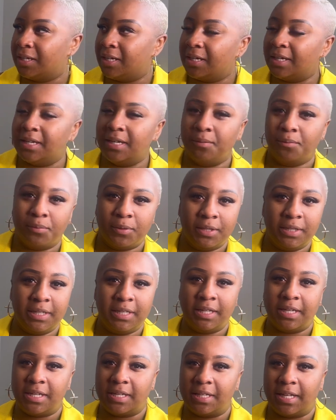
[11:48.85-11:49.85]
it
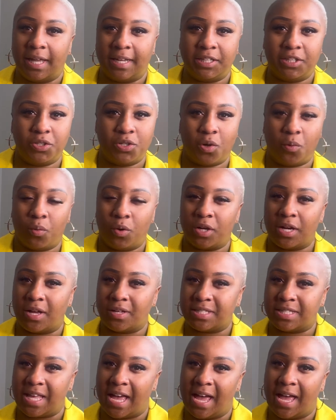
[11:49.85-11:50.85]
really, like, you know, wearing
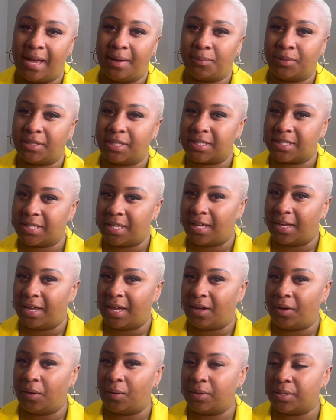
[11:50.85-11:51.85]
outside with the sun
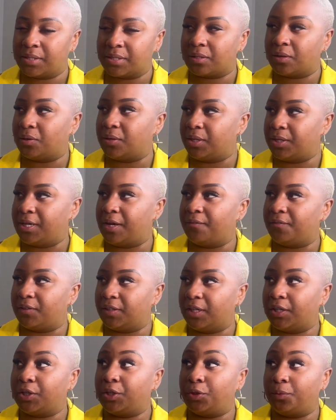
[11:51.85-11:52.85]
out, it's going to
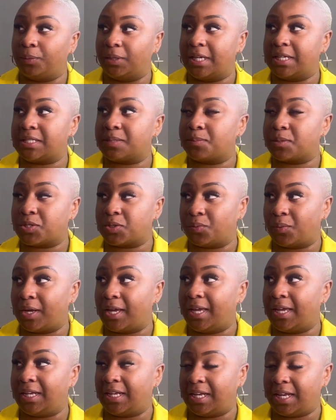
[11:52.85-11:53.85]
definitely accumulate some
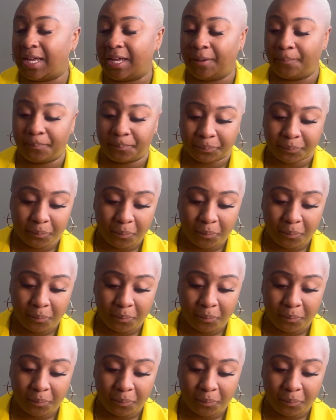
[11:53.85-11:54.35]
sweat into that.